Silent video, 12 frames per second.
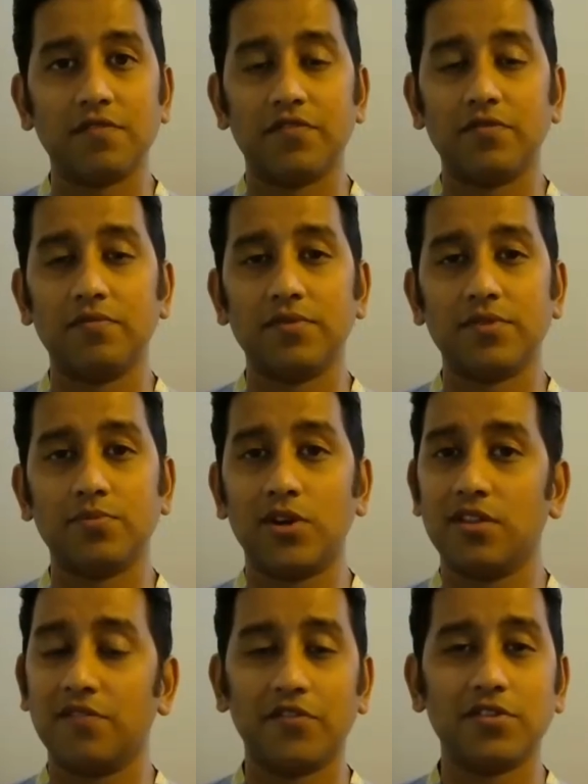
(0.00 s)
It's
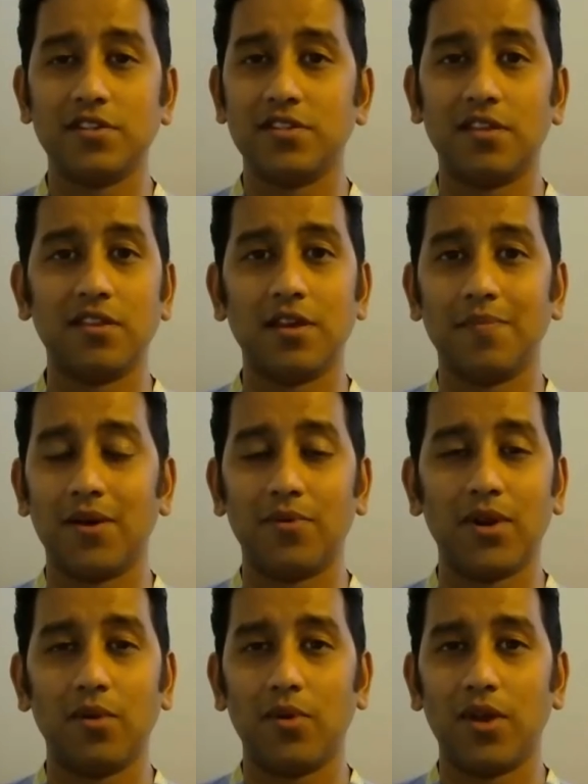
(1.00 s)
one of the first things I think
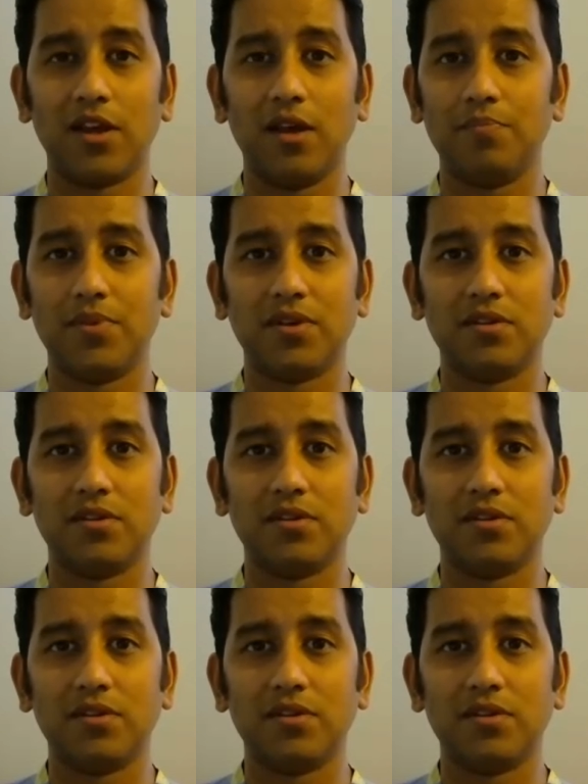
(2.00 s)
about when I wake up,